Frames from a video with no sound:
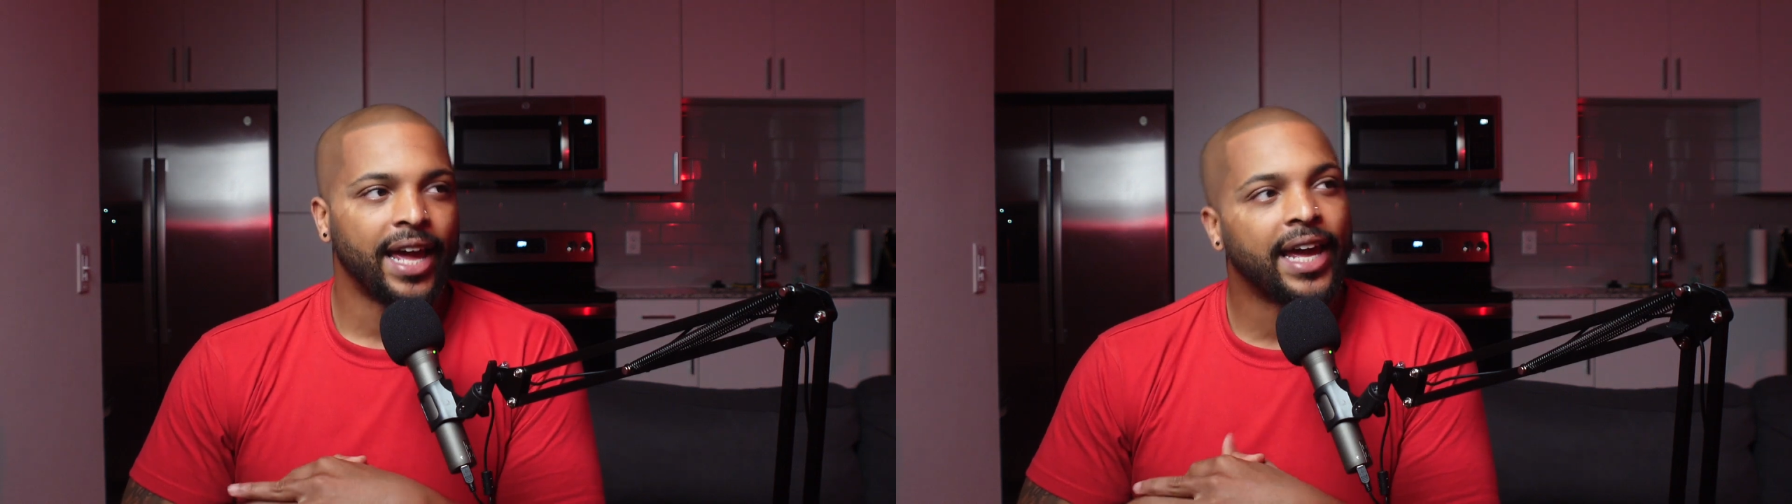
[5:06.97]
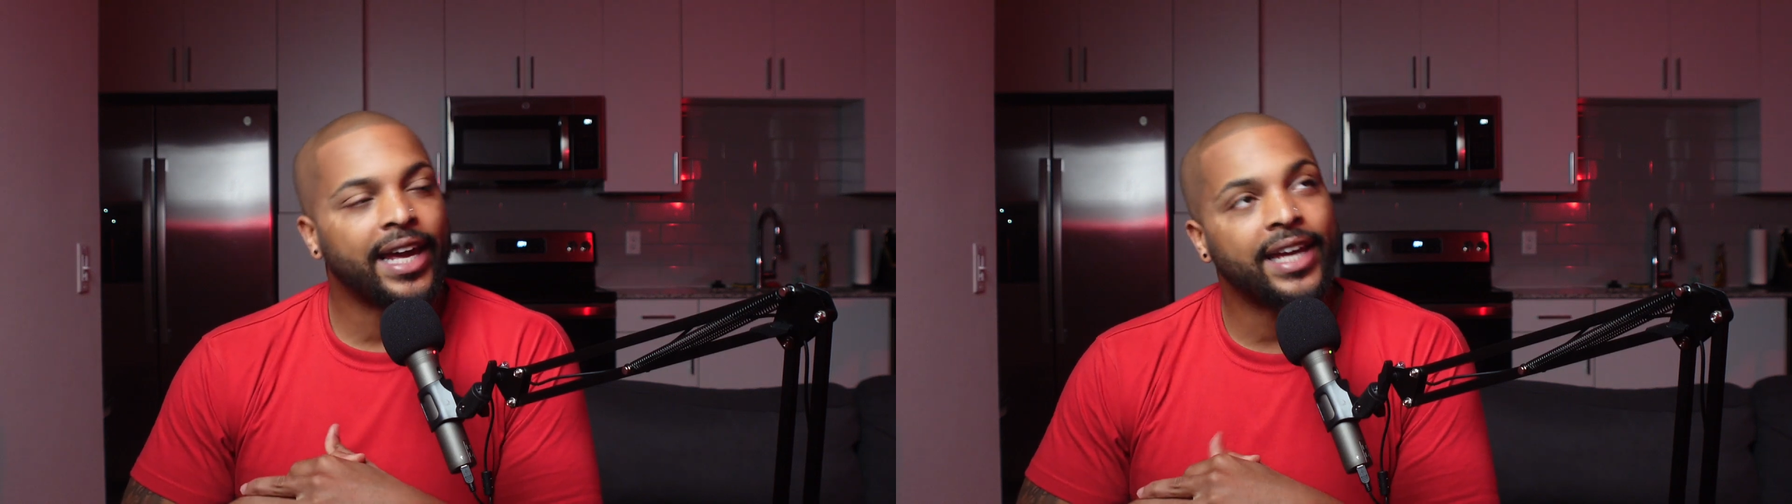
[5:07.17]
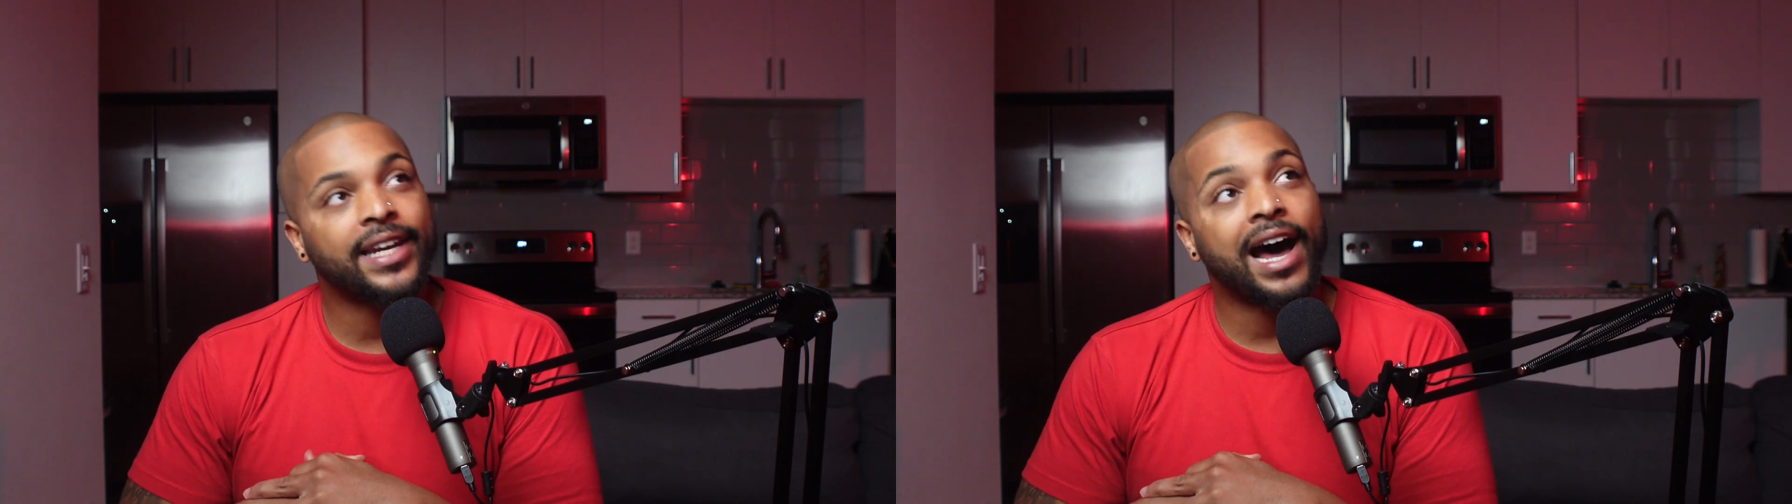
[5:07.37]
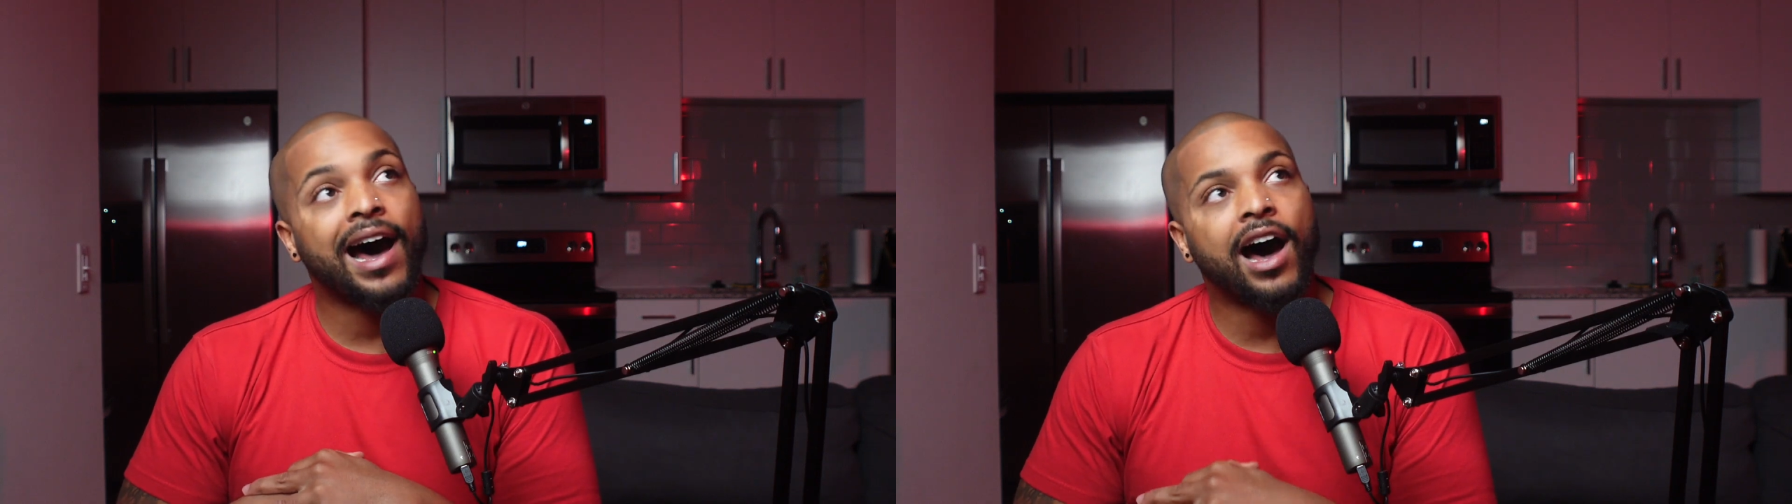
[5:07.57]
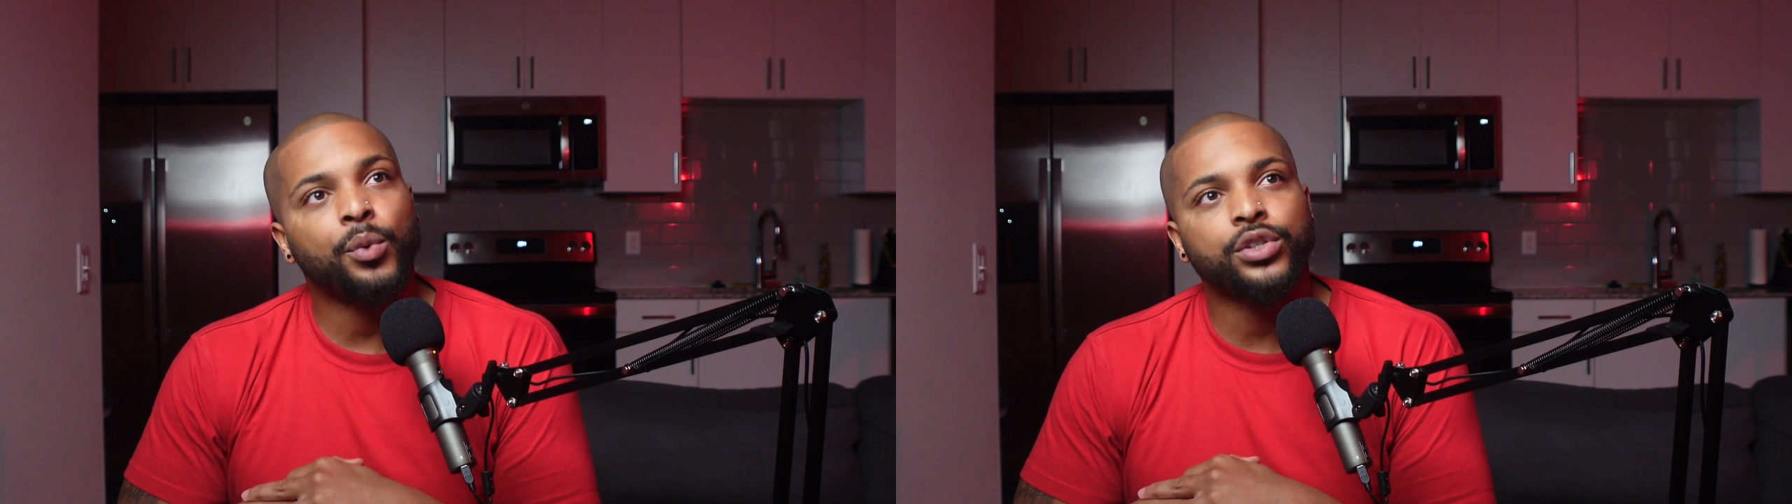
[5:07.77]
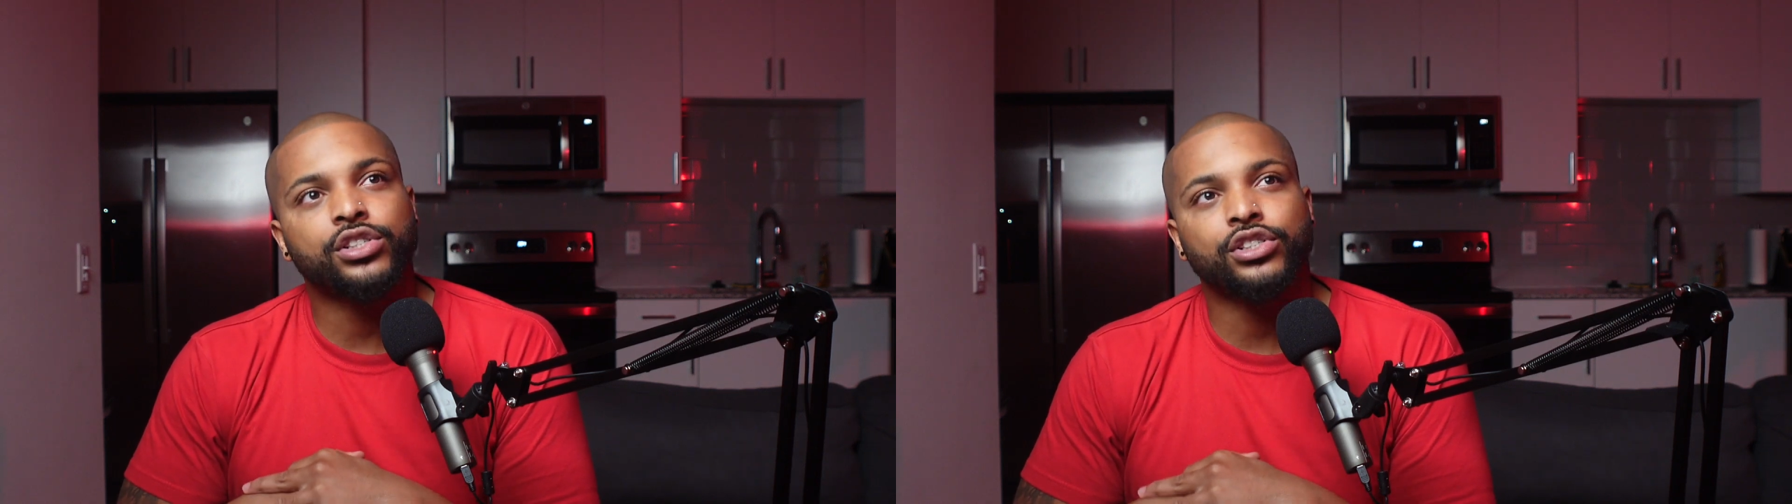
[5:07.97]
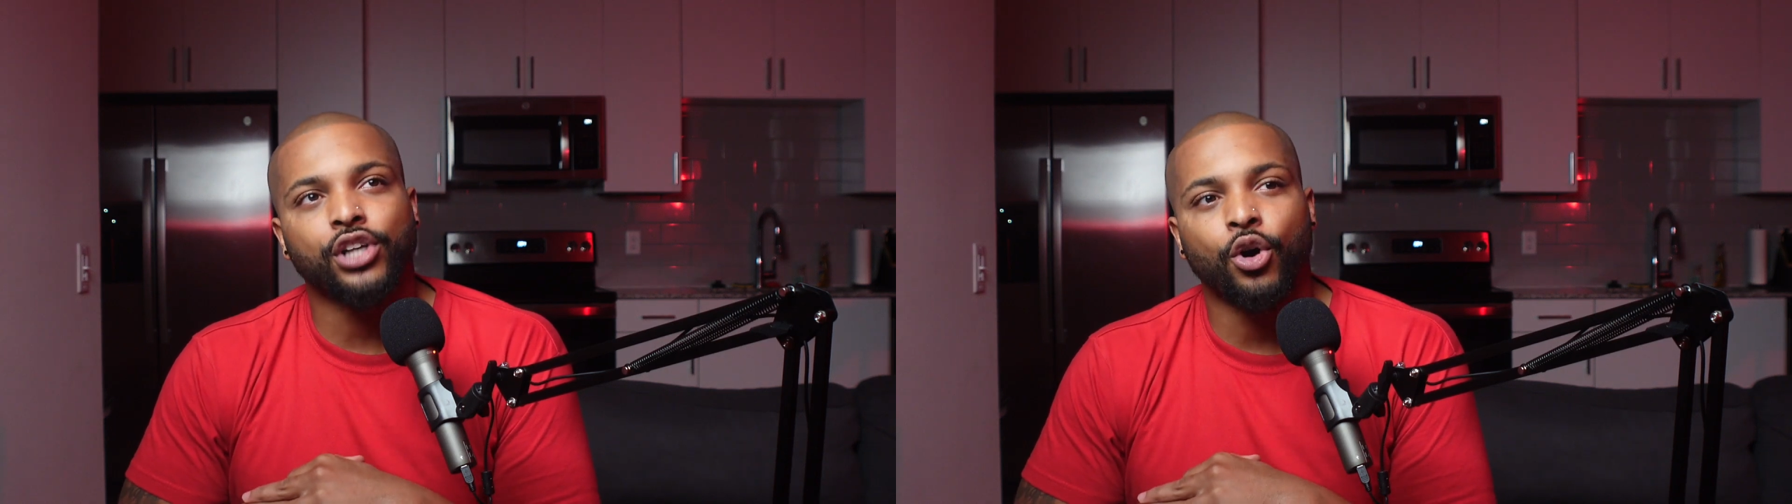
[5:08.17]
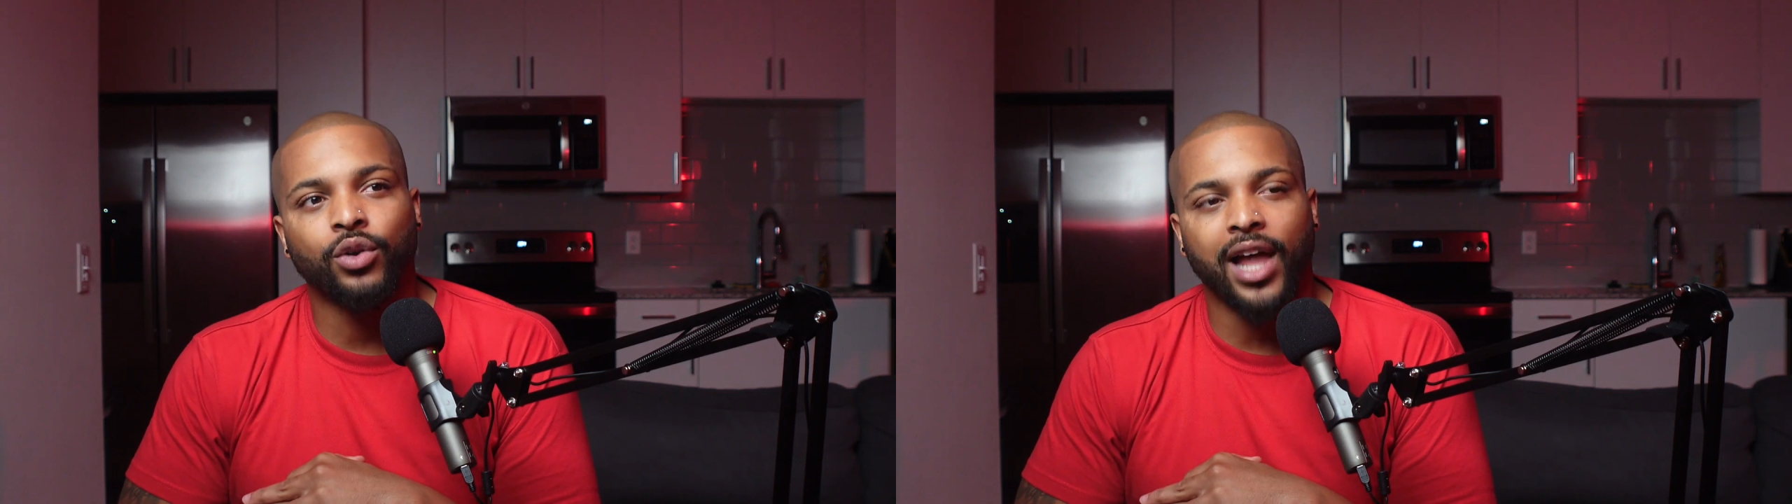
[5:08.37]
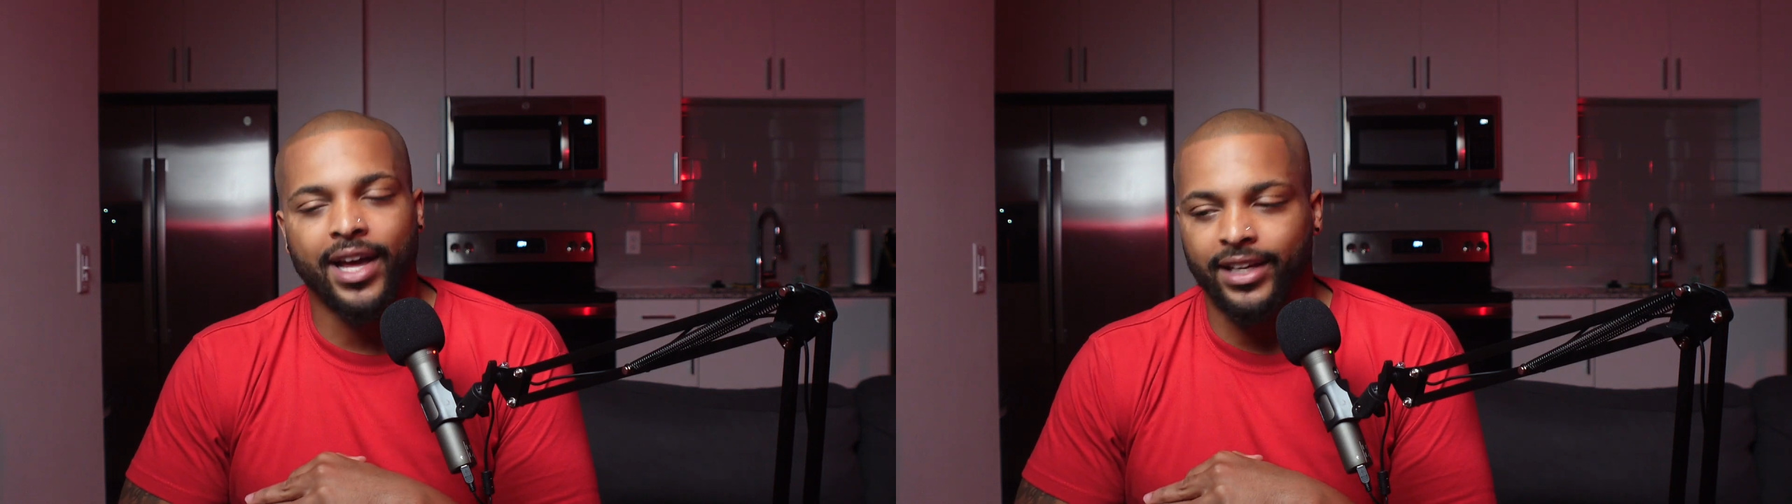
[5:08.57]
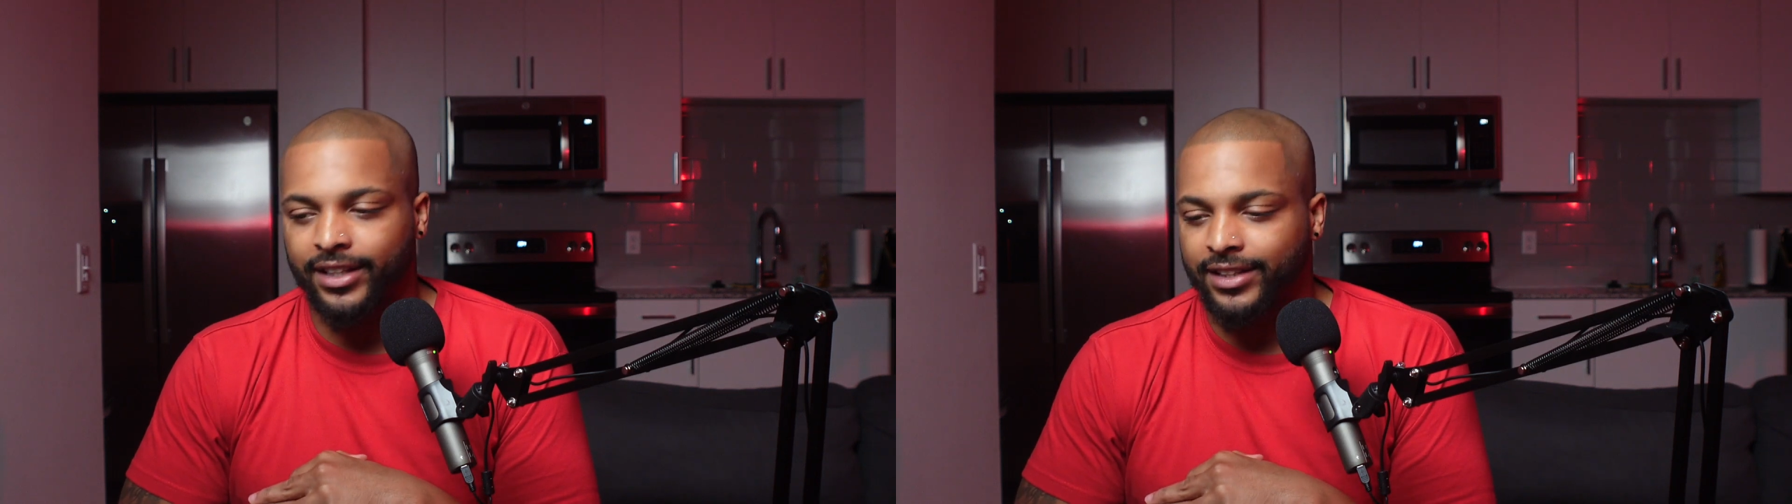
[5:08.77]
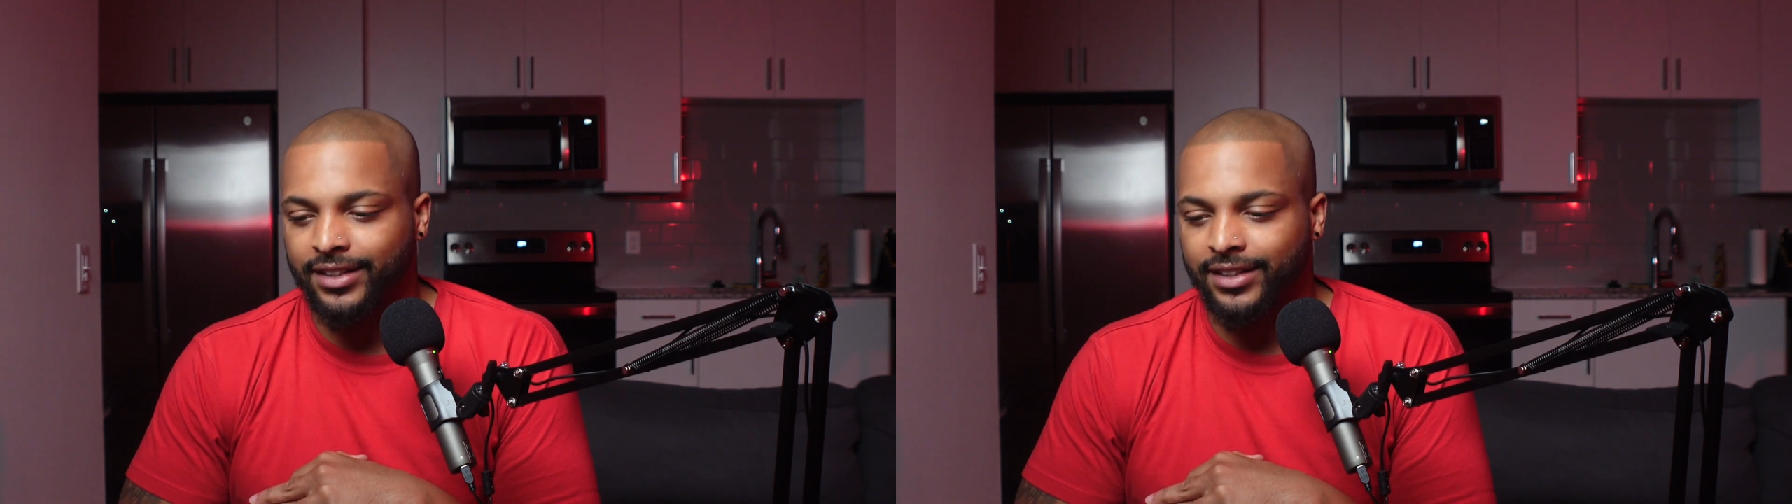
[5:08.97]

And I was so like,